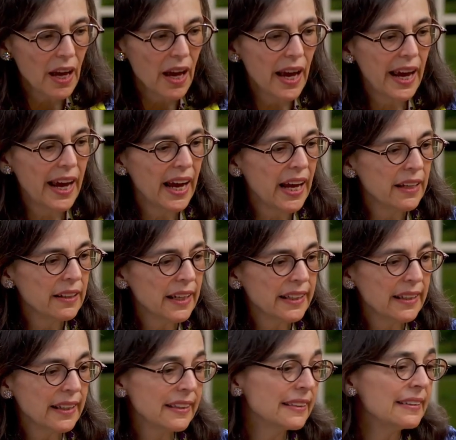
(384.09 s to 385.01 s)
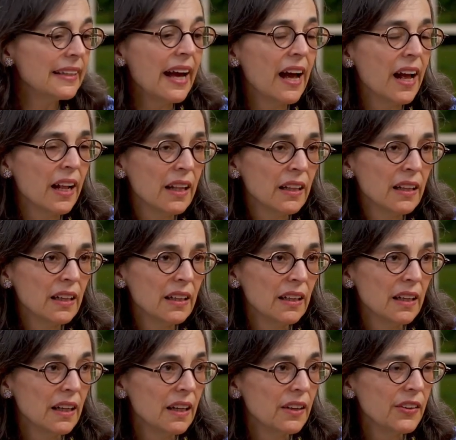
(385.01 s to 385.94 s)
And like a gazelle,
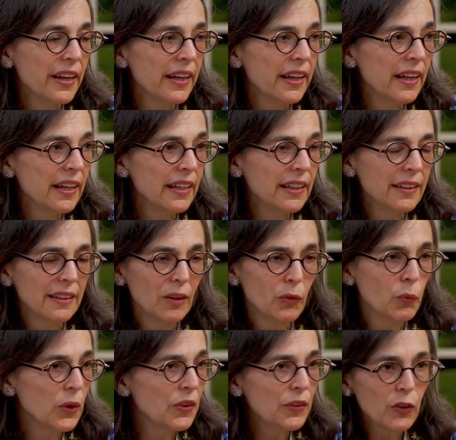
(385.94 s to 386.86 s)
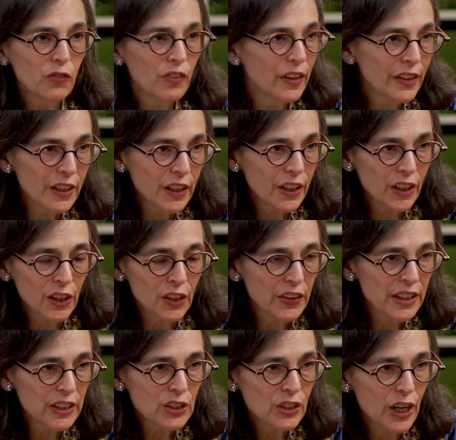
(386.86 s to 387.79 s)
they when they're very little,
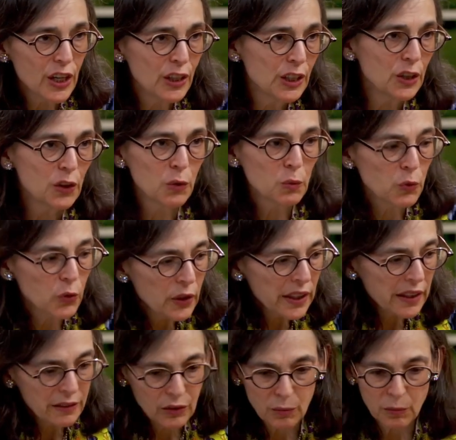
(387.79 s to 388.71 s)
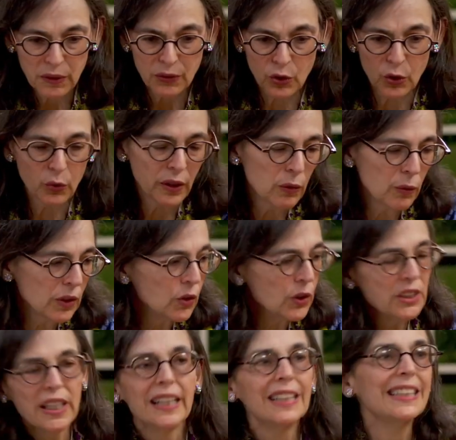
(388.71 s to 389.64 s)
they start, you know, look doing what
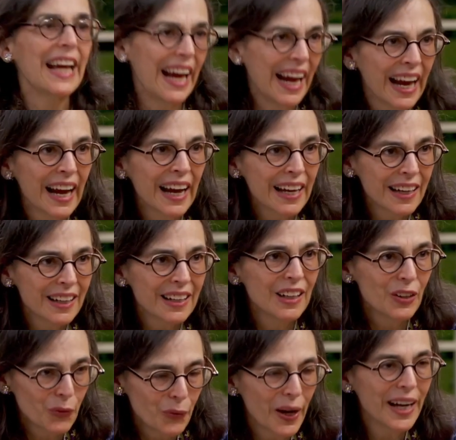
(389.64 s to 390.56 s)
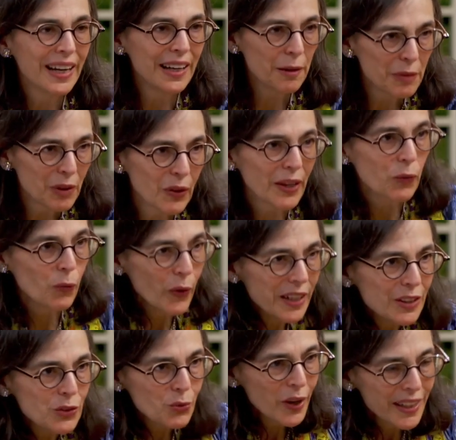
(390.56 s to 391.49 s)
looks like tag, right? I mean, like one
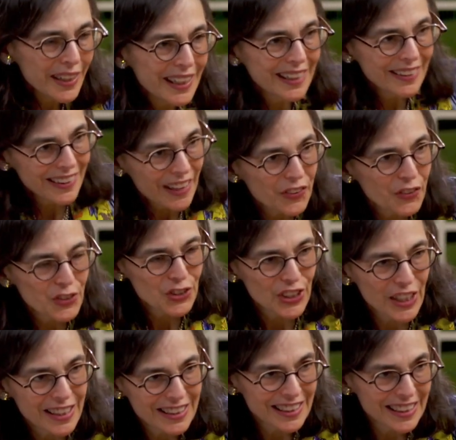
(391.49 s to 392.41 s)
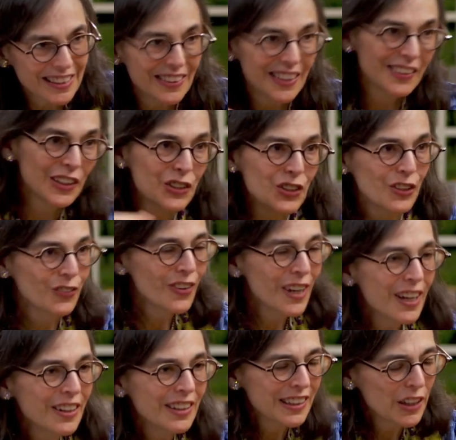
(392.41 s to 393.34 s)
is running and the other's chasing, and then they turn
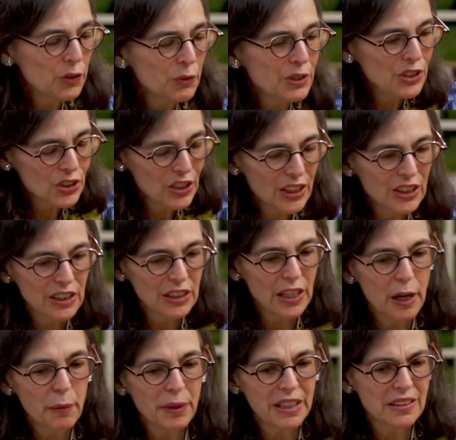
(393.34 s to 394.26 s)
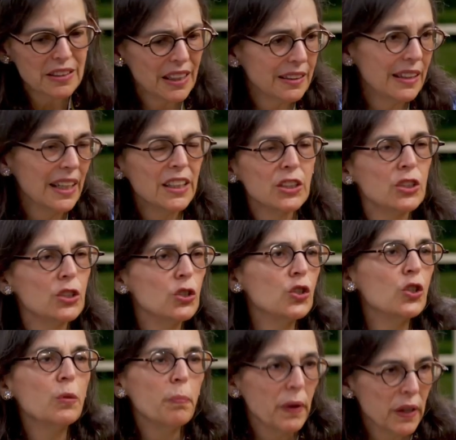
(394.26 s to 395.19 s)
around and the other one's chasing them, and it's like, that's
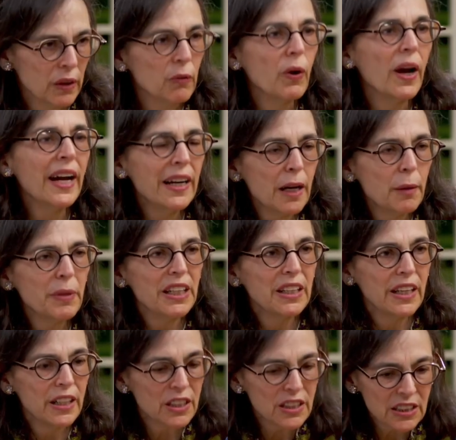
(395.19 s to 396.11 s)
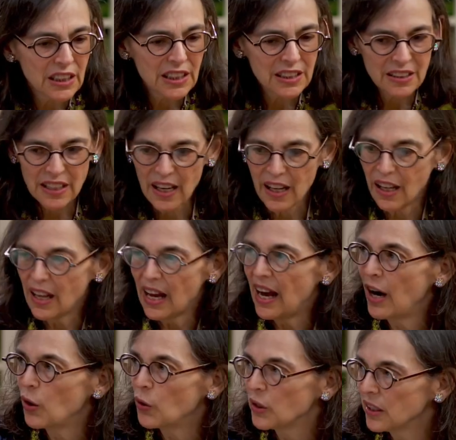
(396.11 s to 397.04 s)
stupid, right? I mean, there's the gazelle
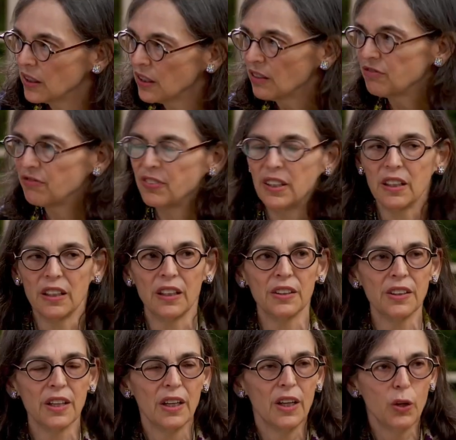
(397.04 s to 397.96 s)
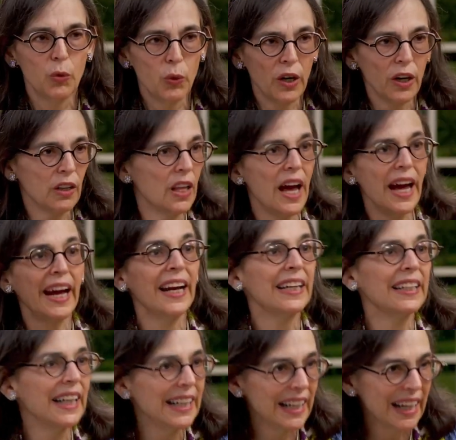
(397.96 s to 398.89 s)
out in the field where a
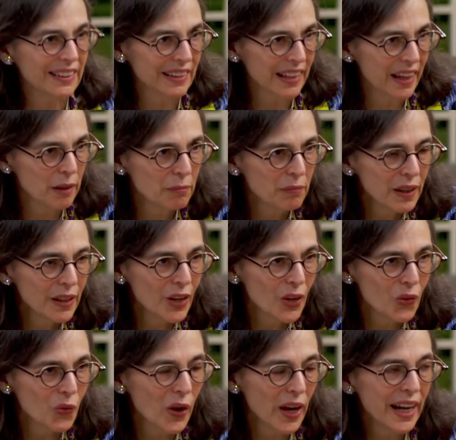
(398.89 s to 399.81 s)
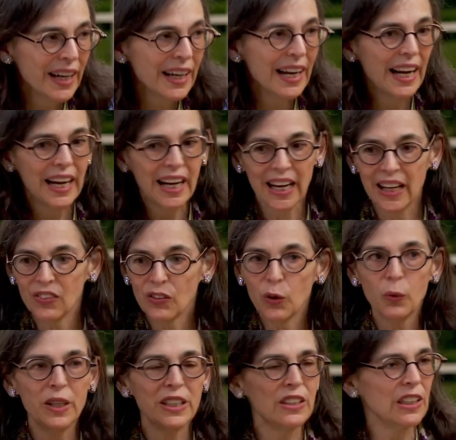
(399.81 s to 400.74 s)
lion can get them, right? And they're
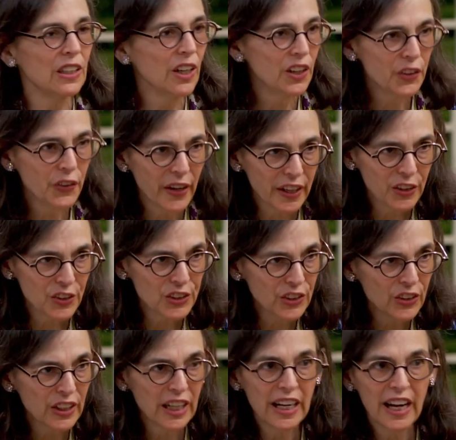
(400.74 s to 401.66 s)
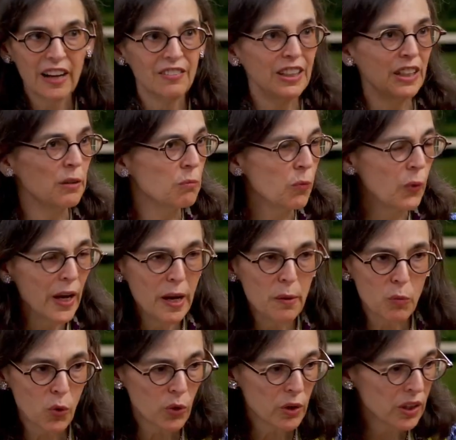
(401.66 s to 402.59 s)
wasting all their energy. They're going to have to eat way
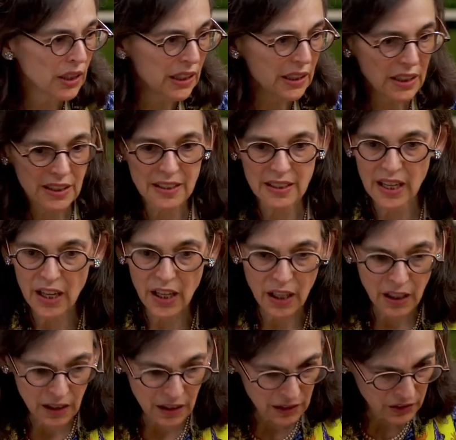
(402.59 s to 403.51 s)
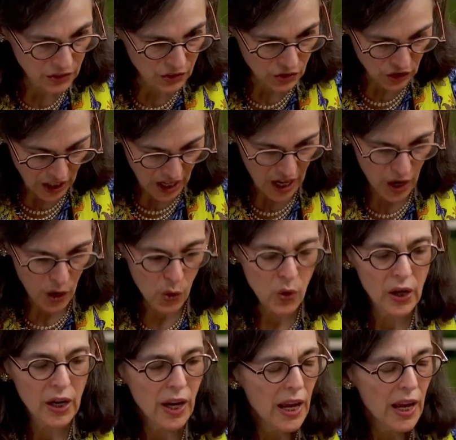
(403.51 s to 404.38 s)
more gazelle chow.